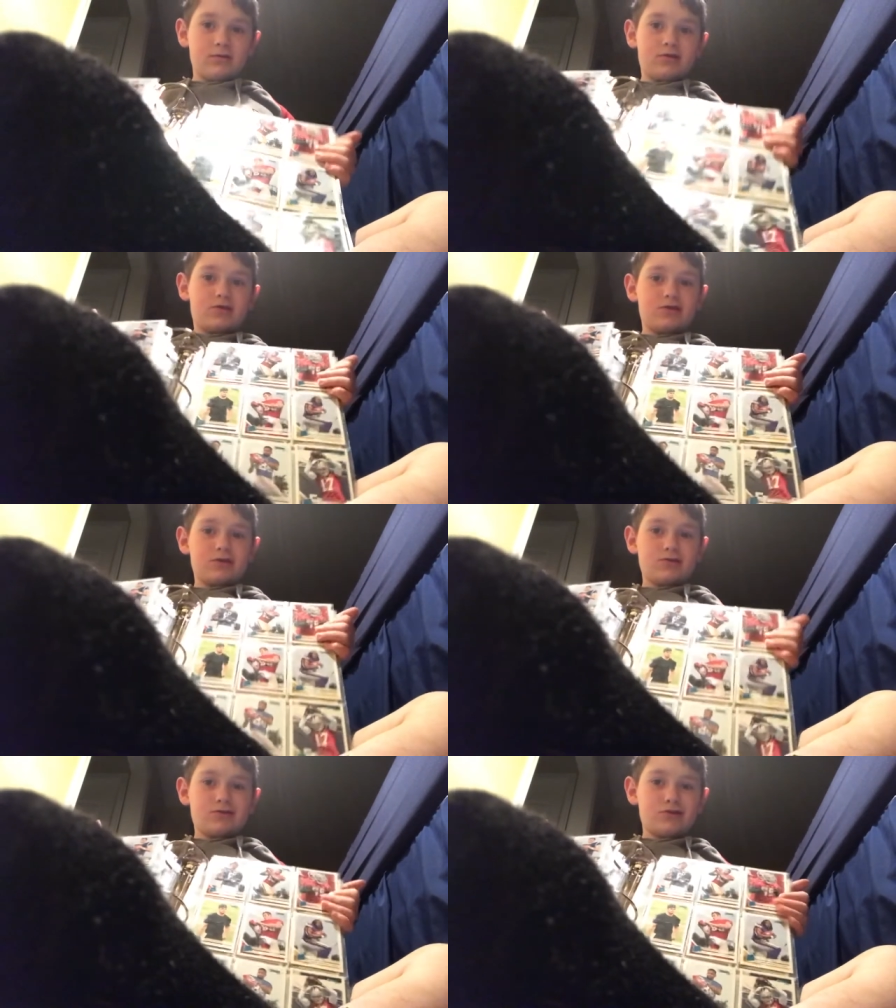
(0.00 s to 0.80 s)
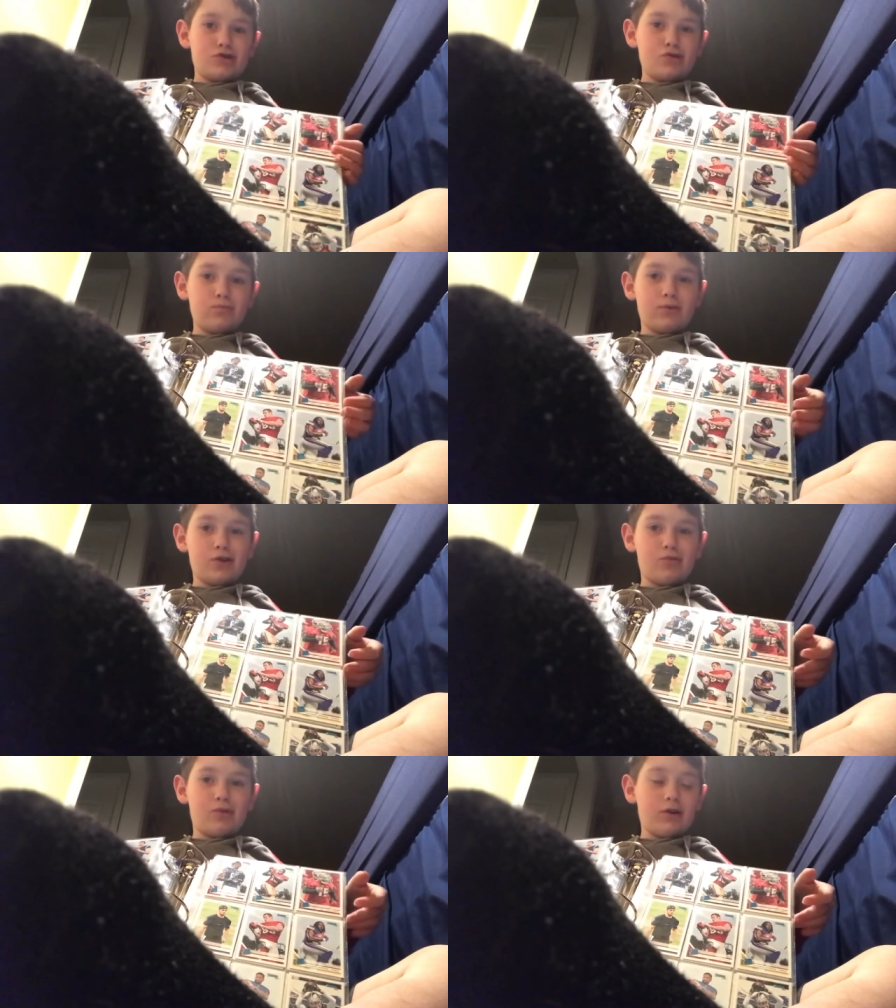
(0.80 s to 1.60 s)
stupid
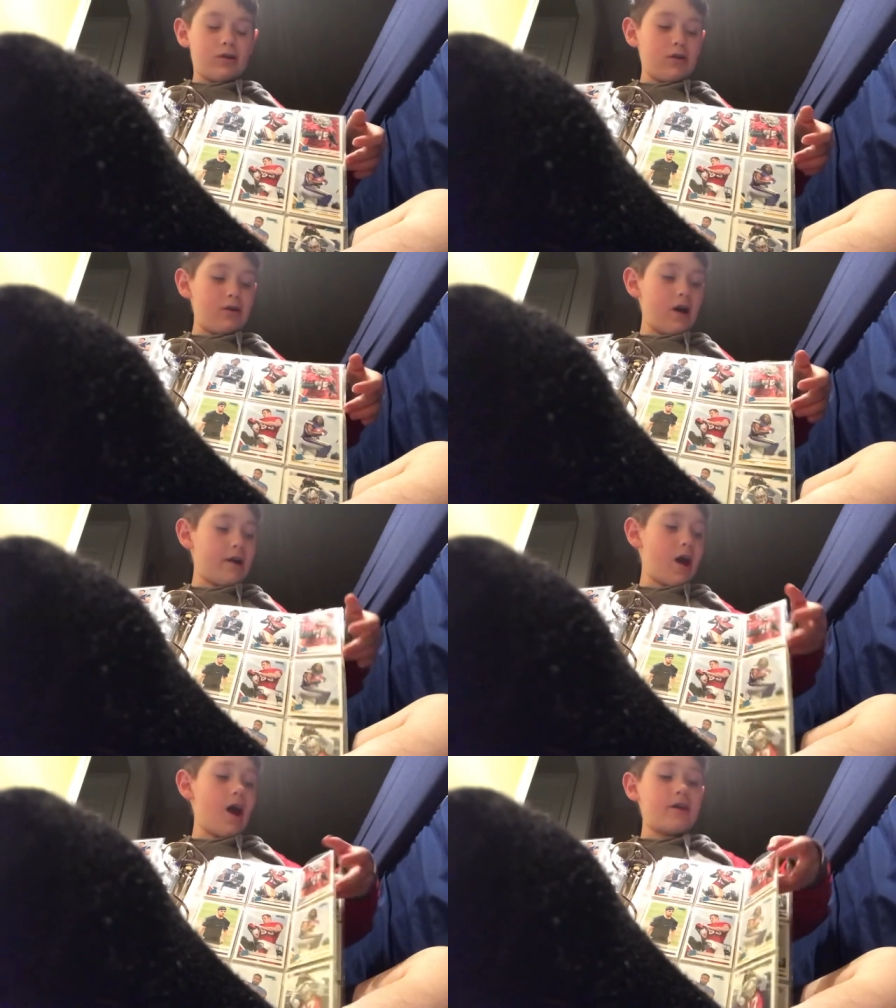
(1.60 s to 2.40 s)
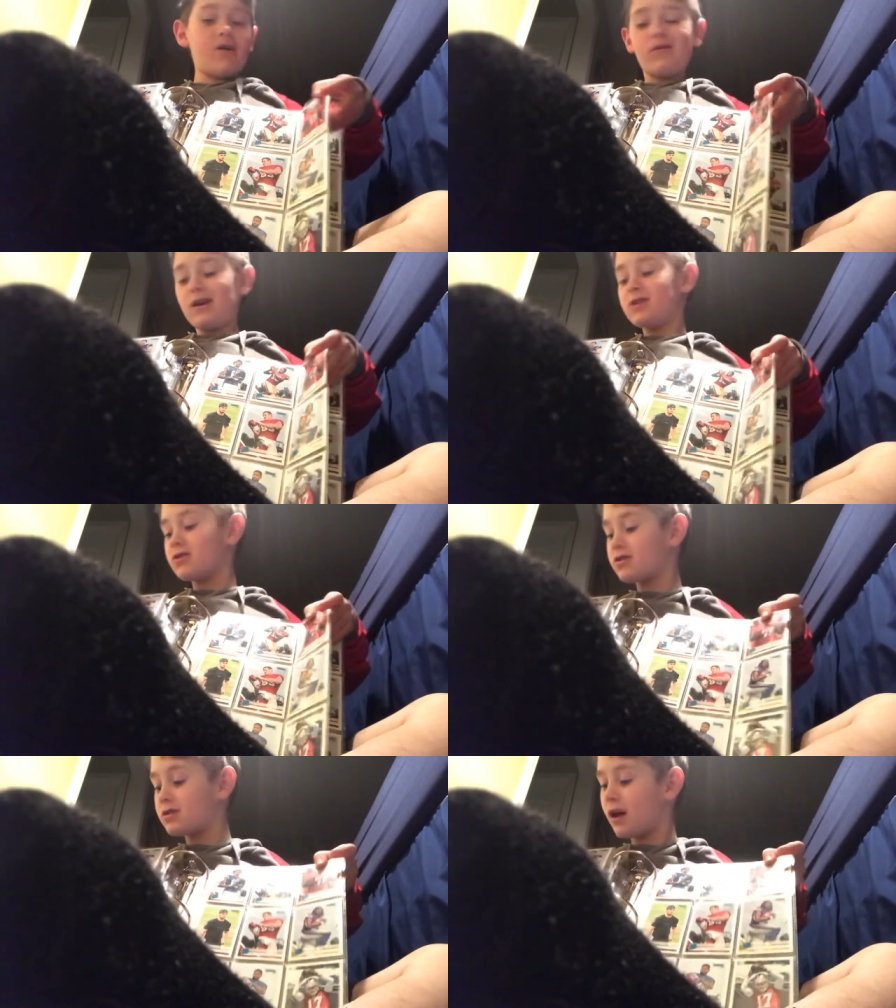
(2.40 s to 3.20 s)
word. I, I know I
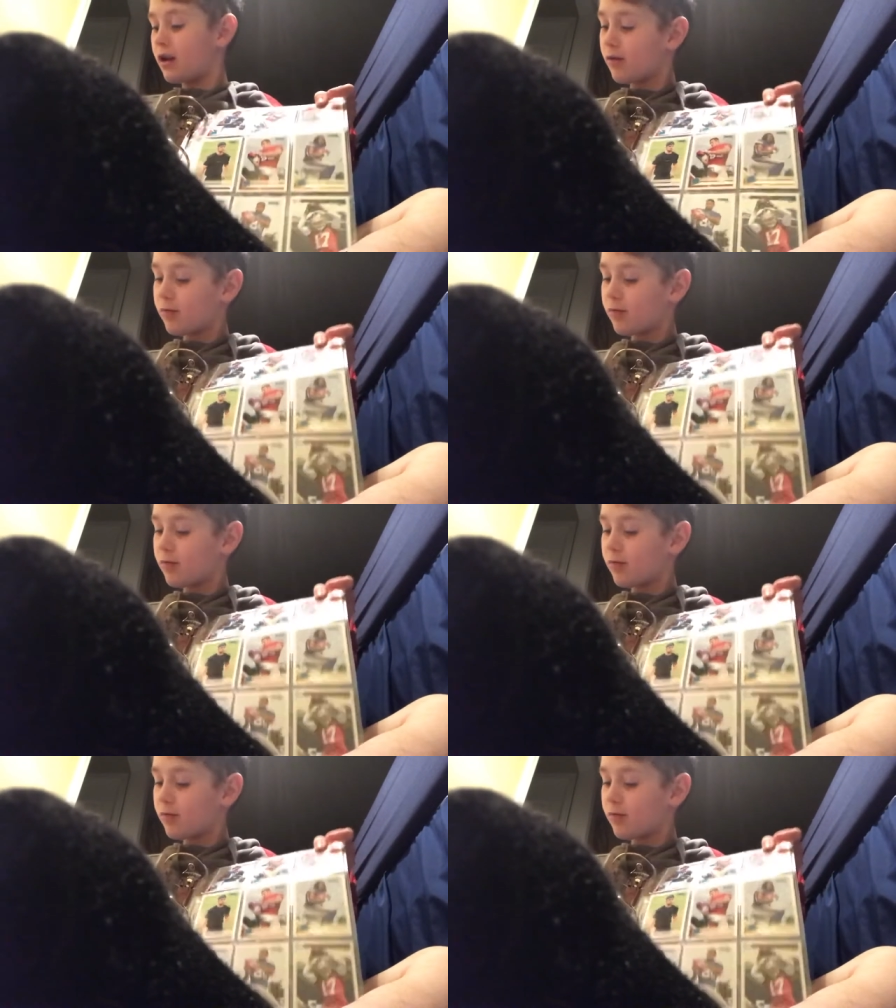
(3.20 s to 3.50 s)
just said it